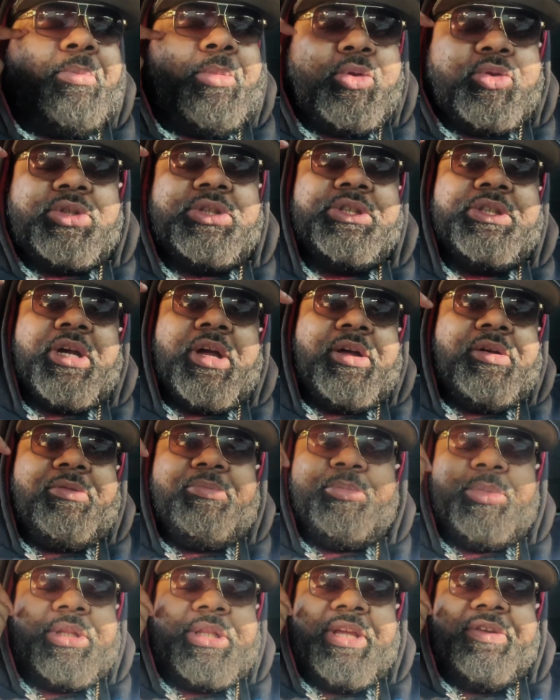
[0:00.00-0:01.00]
Most of y'all,
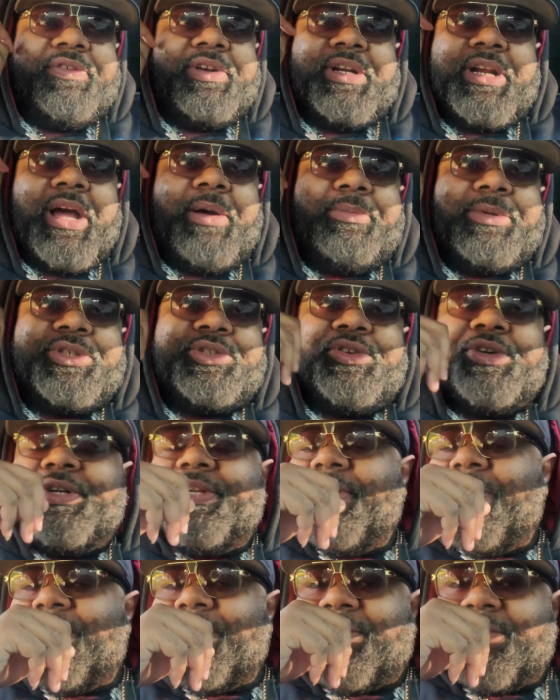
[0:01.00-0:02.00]
believe it or not,
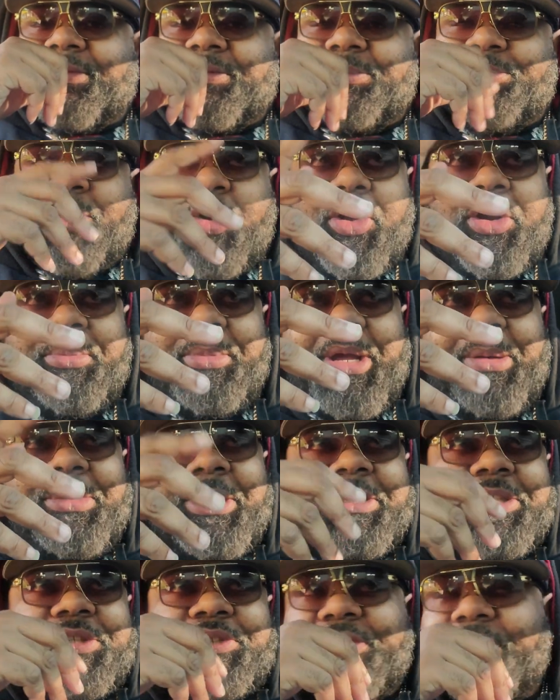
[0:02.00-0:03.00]
majority of y'all, pardon me, I'm
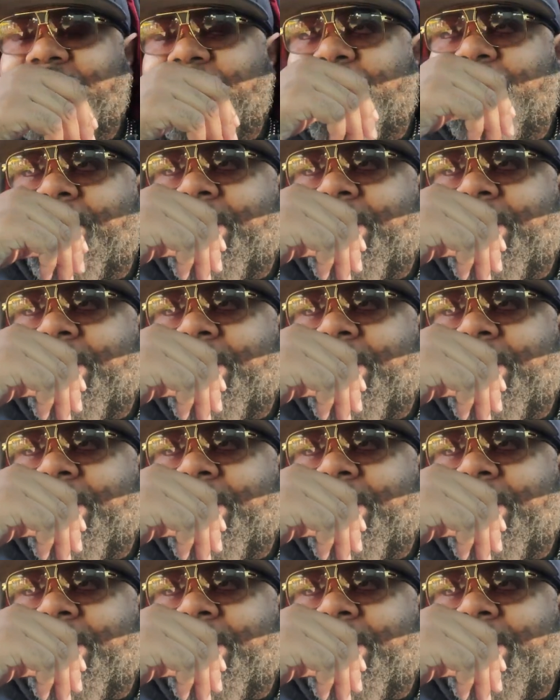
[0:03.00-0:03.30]
gonna let the train go